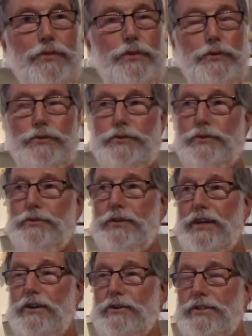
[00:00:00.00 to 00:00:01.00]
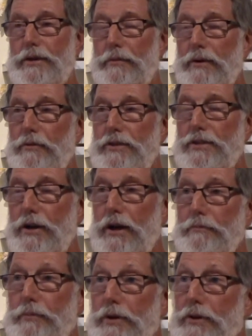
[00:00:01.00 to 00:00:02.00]
Do you think your stomach will
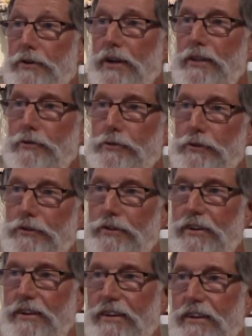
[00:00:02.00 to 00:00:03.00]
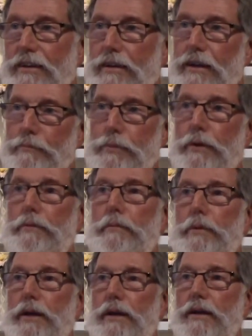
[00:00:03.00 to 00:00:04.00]
start murdering the food? Yeah,
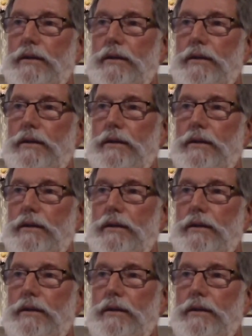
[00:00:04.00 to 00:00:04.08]
probably.